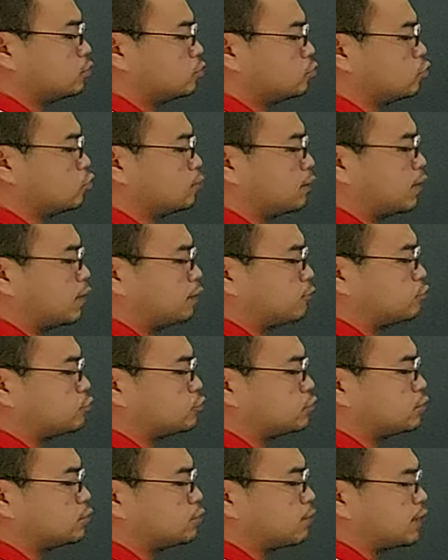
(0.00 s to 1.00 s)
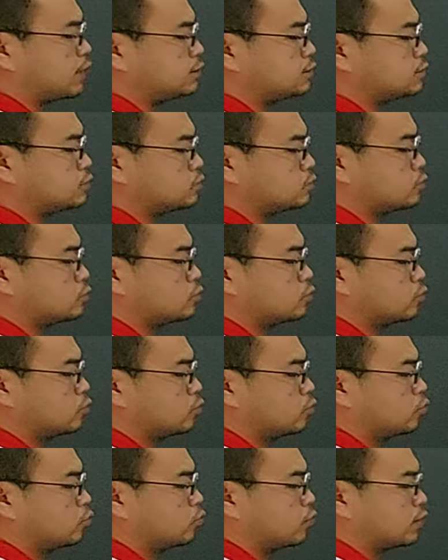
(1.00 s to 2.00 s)
2 power of 3 plus
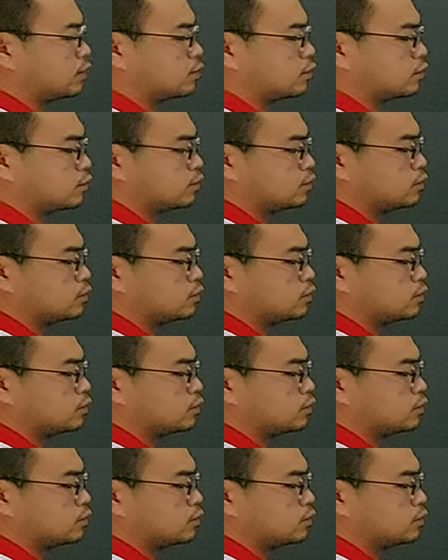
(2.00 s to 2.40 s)
1.